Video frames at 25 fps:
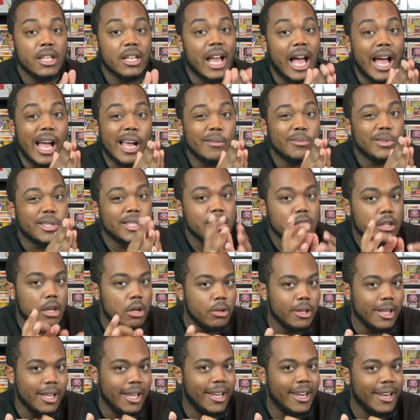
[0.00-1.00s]
I am
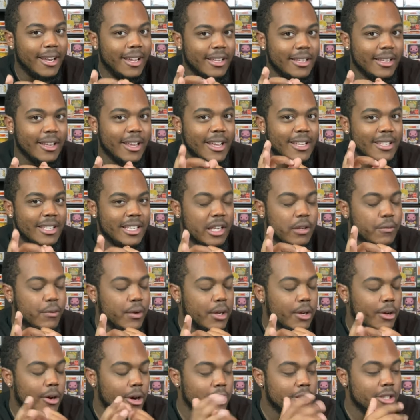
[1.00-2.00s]
slowly getting into the SH
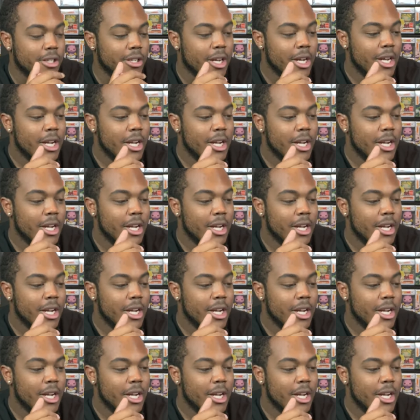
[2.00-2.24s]
Figuarts.